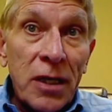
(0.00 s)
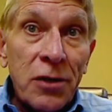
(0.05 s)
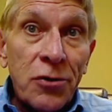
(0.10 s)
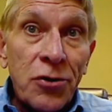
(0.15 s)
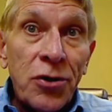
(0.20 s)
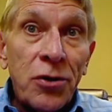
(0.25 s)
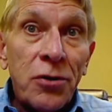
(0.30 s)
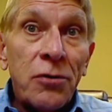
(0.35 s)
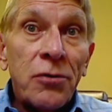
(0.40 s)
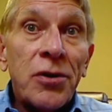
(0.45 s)

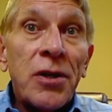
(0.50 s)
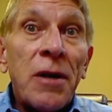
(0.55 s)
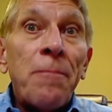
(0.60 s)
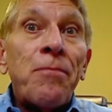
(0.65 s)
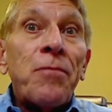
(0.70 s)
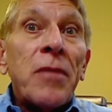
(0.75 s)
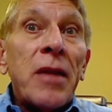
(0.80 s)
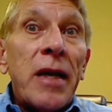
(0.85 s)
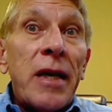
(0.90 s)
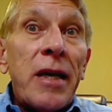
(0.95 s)
issues,
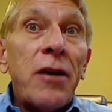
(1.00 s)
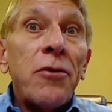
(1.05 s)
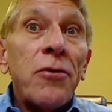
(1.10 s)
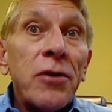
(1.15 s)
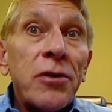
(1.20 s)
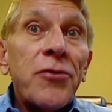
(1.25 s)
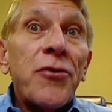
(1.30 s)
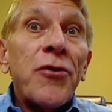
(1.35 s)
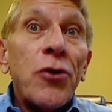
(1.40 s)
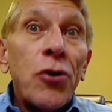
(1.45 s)
here
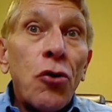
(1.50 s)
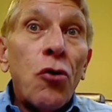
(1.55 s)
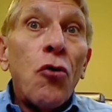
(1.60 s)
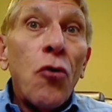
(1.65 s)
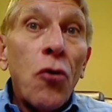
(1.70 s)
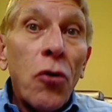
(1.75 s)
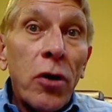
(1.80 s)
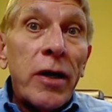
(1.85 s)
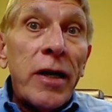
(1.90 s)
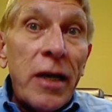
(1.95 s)
is the
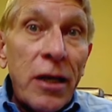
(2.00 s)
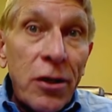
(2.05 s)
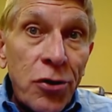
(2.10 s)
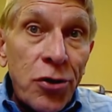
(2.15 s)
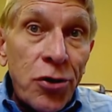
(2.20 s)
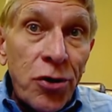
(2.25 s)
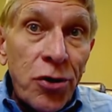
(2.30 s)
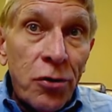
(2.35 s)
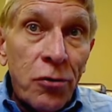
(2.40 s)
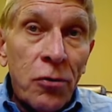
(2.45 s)
core
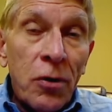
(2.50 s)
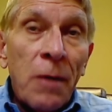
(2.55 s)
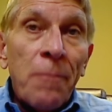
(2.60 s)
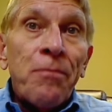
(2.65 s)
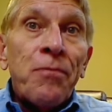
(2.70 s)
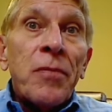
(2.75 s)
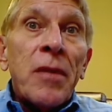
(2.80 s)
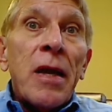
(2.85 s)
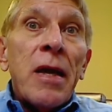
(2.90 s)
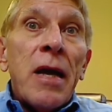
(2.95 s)
issue.
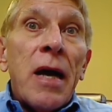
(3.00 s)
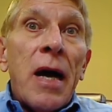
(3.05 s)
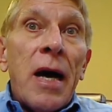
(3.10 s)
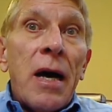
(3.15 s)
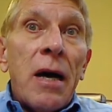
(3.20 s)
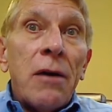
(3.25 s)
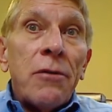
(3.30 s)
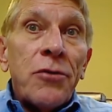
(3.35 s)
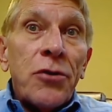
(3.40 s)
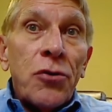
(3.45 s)

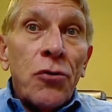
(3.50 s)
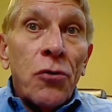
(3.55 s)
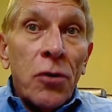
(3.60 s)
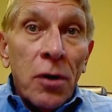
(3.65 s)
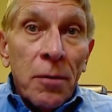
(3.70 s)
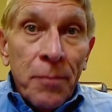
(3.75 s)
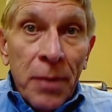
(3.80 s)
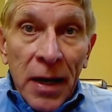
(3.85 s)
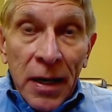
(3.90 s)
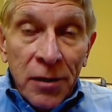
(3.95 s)

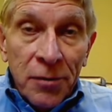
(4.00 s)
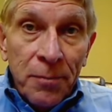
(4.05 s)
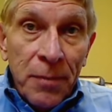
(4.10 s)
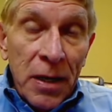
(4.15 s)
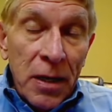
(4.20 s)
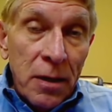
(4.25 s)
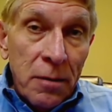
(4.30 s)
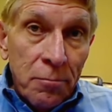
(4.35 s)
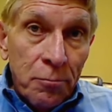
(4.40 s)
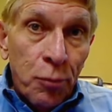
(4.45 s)
Europe has
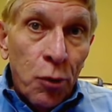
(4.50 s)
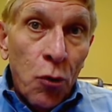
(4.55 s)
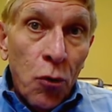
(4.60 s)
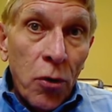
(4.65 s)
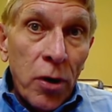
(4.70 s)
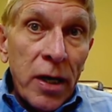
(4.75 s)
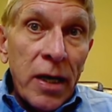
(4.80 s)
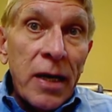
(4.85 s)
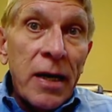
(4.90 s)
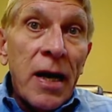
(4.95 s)
been
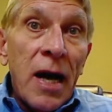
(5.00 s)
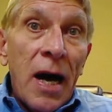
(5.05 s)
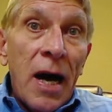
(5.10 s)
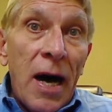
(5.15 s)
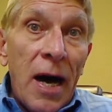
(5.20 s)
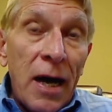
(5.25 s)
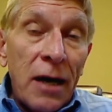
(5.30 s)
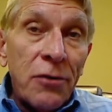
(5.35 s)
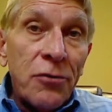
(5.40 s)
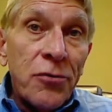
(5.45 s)
importing
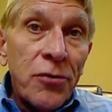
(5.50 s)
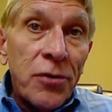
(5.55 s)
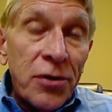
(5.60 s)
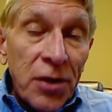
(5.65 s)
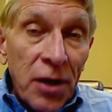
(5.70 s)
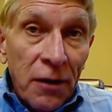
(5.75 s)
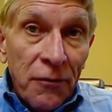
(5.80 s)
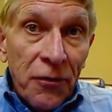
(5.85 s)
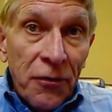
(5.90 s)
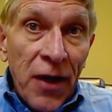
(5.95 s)
hundreds
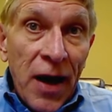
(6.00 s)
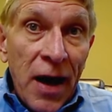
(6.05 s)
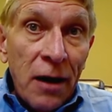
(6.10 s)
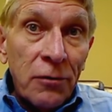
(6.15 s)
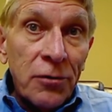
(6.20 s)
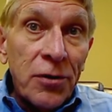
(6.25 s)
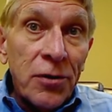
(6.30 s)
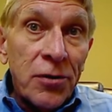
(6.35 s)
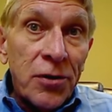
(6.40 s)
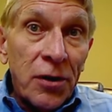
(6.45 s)
of
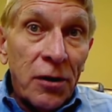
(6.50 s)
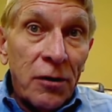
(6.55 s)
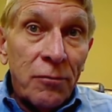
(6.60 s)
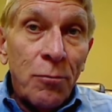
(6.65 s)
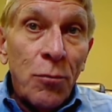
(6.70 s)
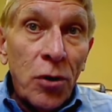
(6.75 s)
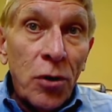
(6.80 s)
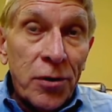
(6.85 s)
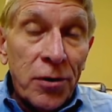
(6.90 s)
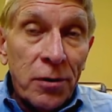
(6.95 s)
thousands of
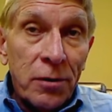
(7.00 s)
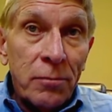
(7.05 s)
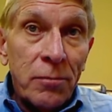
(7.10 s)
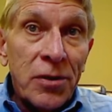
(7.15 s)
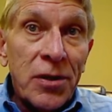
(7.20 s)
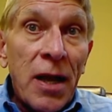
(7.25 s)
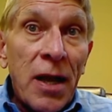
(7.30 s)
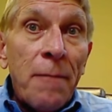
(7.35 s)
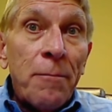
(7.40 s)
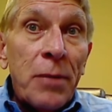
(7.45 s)

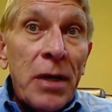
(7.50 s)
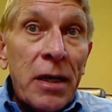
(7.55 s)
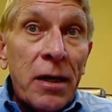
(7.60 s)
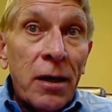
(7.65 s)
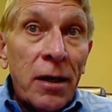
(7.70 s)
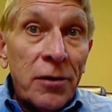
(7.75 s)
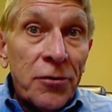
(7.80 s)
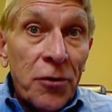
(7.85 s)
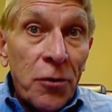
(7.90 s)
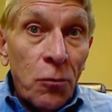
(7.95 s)
Muslims
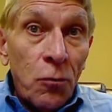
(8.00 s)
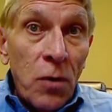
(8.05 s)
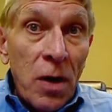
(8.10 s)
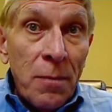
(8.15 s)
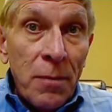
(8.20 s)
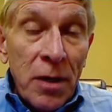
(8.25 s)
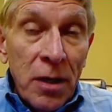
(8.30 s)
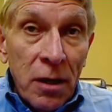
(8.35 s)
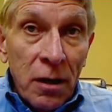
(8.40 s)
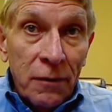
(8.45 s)
because the
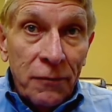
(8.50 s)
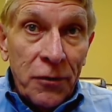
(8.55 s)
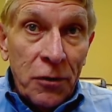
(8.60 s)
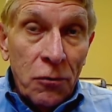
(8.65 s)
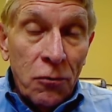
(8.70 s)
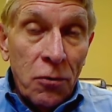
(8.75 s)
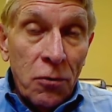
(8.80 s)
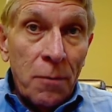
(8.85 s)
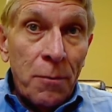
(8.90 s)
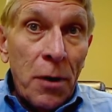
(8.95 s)
women of
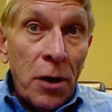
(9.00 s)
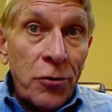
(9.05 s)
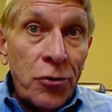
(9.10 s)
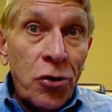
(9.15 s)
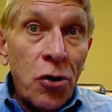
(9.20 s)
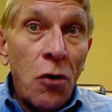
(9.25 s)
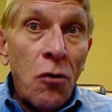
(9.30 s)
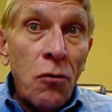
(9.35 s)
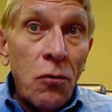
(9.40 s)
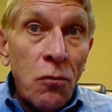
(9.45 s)
Europe
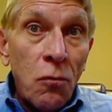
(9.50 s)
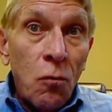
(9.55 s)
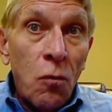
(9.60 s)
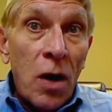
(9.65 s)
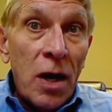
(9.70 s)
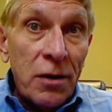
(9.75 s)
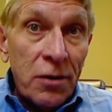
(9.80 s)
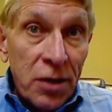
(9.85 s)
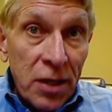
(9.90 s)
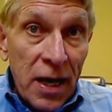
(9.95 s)
don't
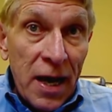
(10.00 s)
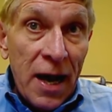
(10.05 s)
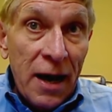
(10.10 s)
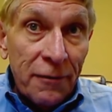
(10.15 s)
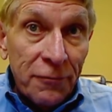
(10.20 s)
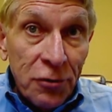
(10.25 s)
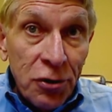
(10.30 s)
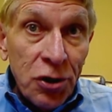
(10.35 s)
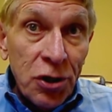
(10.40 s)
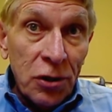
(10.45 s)
want to
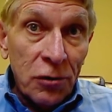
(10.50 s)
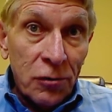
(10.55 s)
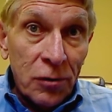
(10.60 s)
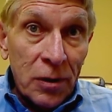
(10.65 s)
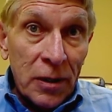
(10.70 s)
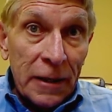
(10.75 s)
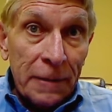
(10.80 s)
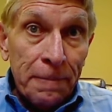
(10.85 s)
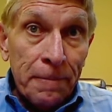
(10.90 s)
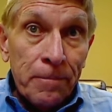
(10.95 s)
have
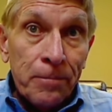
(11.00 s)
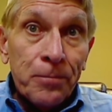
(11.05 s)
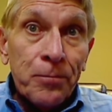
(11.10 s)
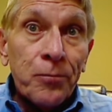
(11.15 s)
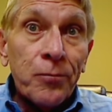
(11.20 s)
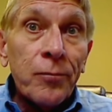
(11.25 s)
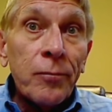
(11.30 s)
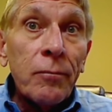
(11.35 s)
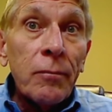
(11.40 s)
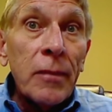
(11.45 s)
children.
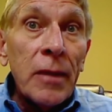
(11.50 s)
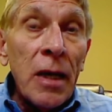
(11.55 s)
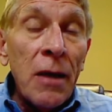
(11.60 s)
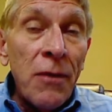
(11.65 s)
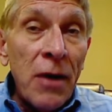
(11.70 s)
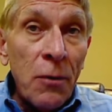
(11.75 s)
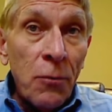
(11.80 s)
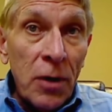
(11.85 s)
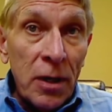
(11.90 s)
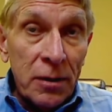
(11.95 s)

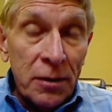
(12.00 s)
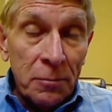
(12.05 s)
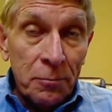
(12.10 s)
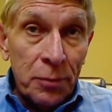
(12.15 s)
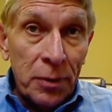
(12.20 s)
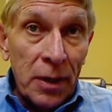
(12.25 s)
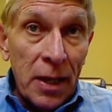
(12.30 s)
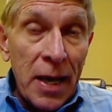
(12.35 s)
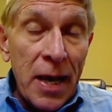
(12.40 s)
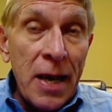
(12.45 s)
They want to
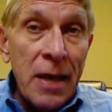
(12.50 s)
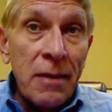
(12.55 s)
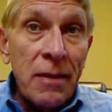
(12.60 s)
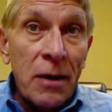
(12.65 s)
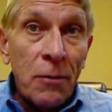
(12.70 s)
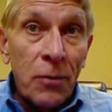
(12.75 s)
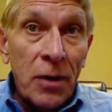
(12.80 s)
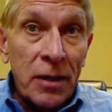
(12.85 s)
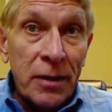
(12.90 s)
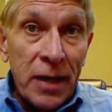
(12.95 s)
play. They
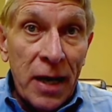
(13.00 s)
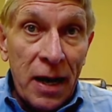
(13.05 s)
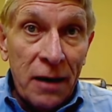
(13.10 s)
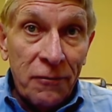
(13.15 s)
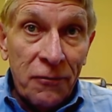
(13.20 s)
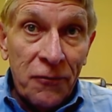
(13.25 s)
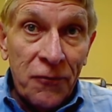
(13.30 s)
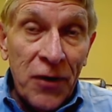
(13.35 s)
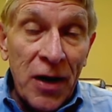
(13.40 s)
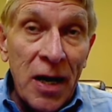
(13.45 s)
want to have
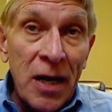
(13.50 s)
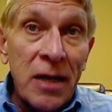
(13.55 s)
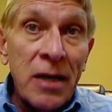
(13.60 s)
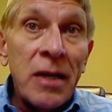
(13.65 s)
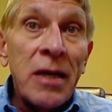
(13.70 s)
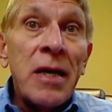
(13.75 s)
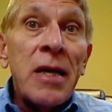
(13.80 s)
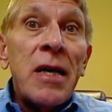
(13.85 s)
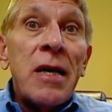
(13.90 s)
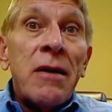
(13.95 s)

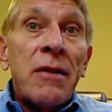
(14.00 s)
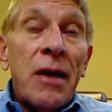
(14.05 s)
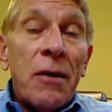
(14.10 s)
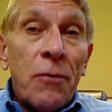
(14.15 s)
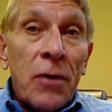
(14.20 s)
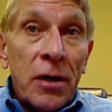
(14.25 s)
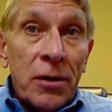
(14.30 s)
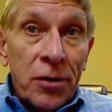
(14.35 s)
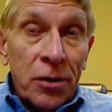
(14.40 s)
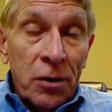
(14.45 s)
fun. They
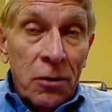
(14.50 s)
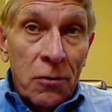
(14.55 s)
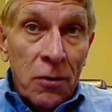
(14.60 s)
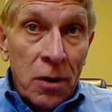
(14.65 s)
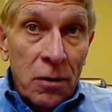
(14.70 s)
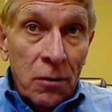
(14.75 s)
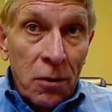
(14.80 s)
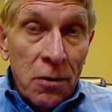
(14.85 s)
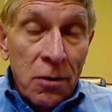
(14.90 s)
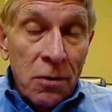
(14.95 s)
want to go
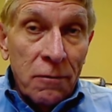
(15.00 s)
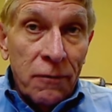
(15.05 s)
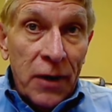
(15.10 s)
on long